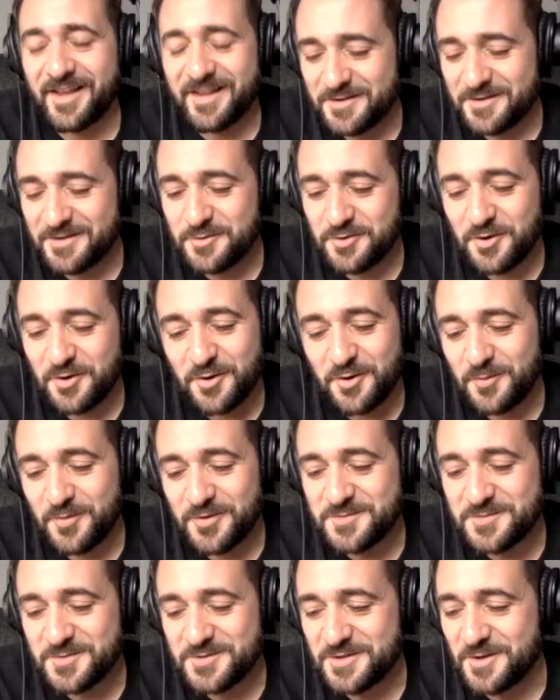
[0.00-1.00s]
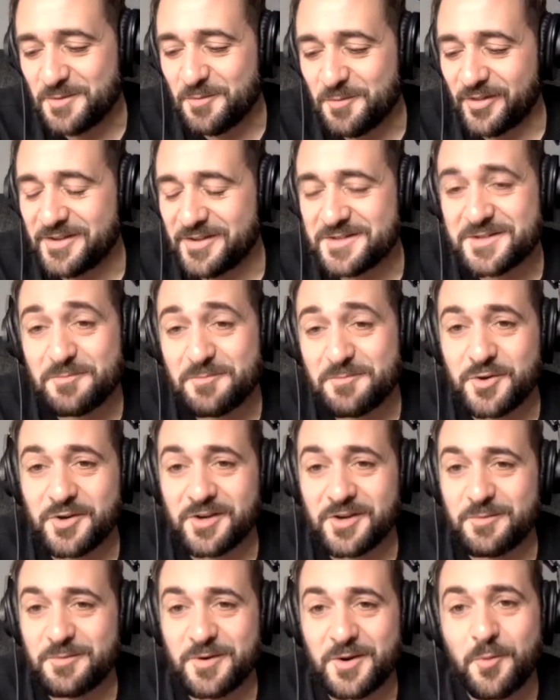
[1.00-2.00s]
going, "Oh, it must be something with Lynne's
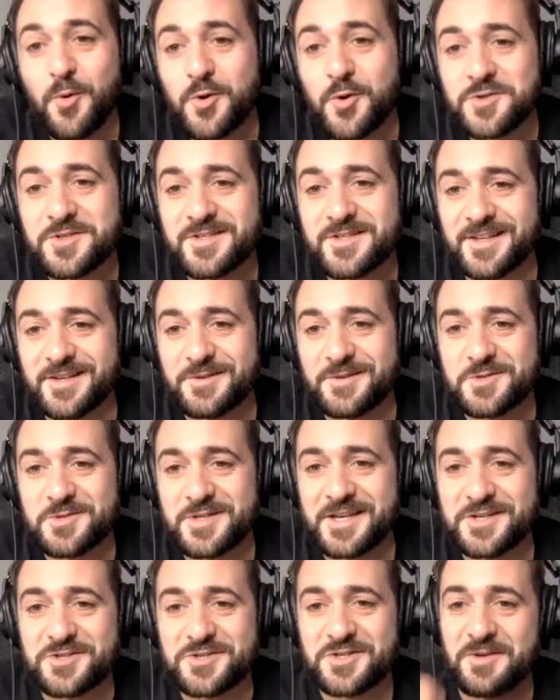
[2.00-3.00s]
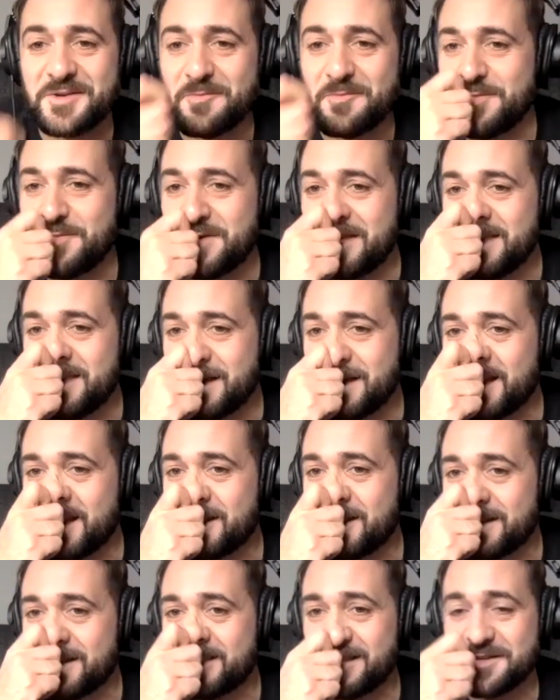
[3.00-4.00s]
computer," when it wasn't. It was actually me
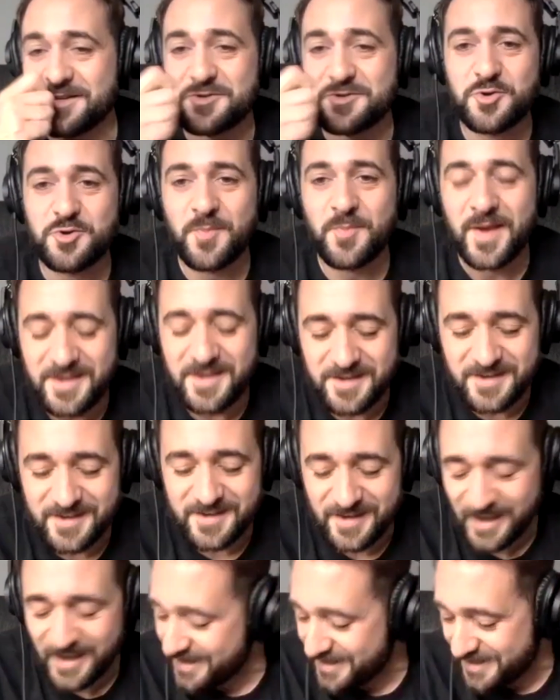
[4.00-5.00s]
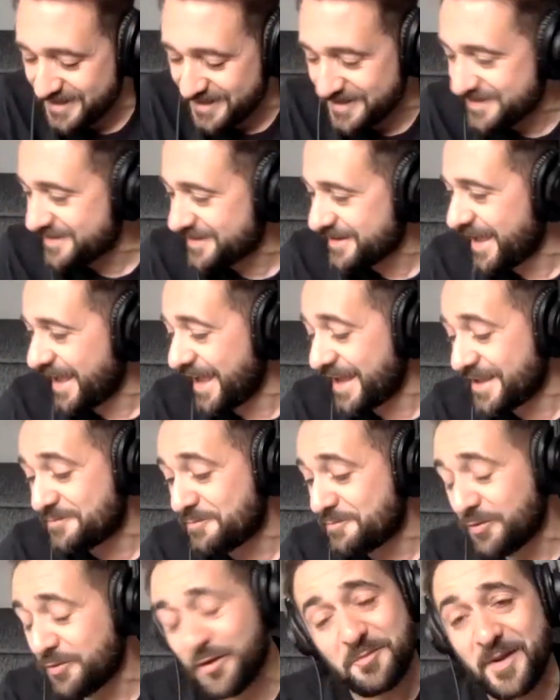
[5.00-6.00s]
and this new mic, and I'd
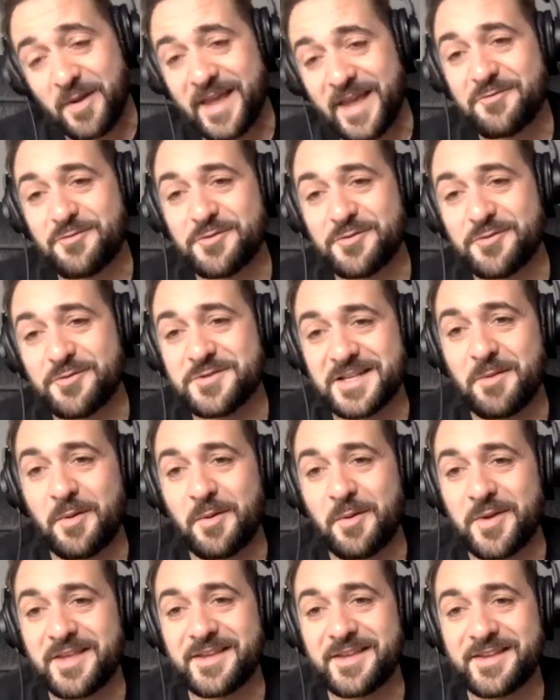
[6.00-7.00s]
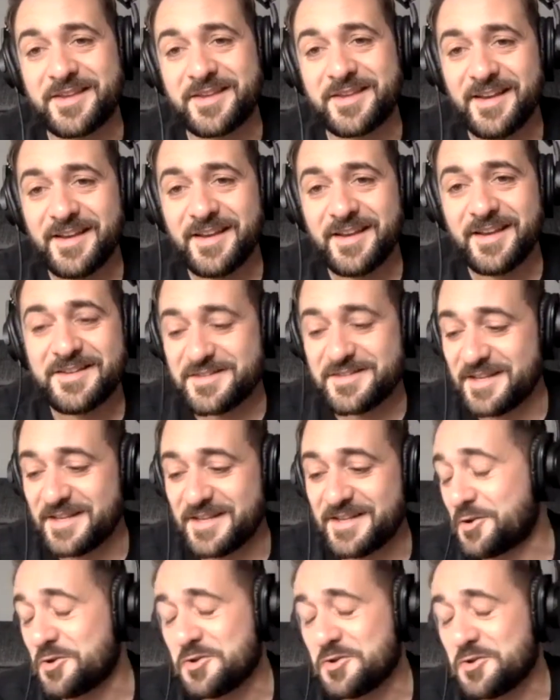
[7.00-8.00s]
plugged my headphones into my mic, said
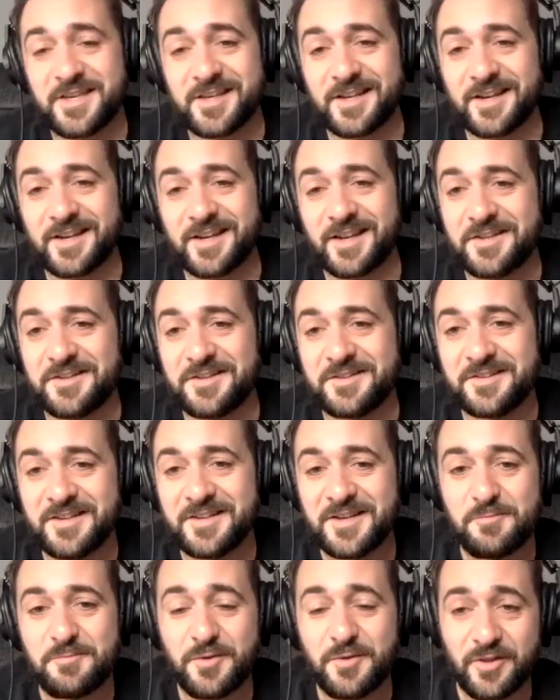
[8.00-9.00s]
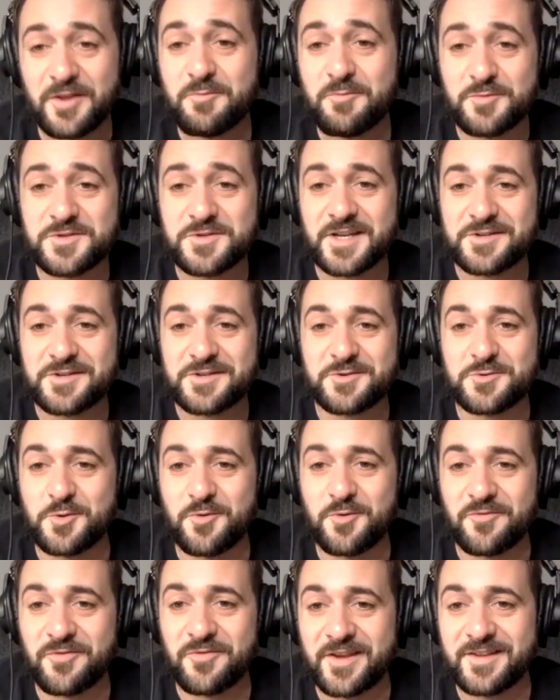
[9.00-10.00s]
I couldn't hear Lynne, but Lynne was actually
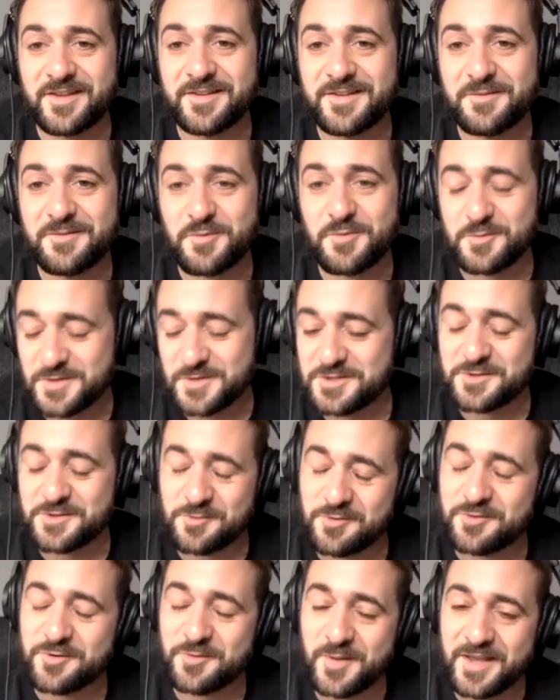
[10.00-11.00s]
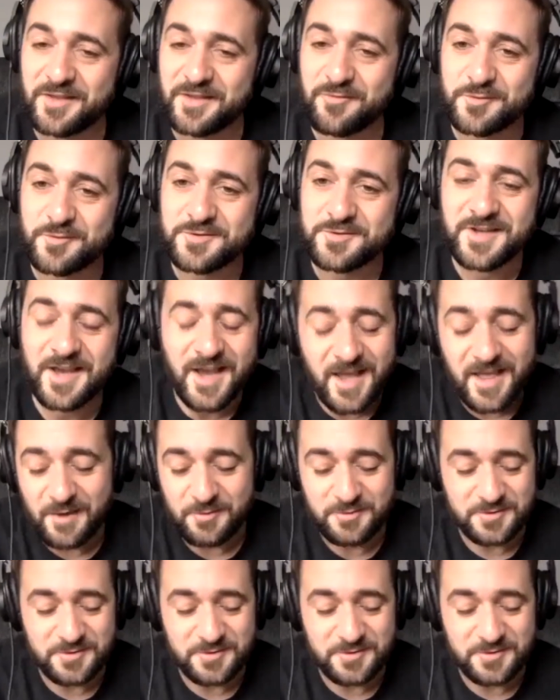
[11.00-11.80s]
talking fine. It was actually going through my headphones. It was an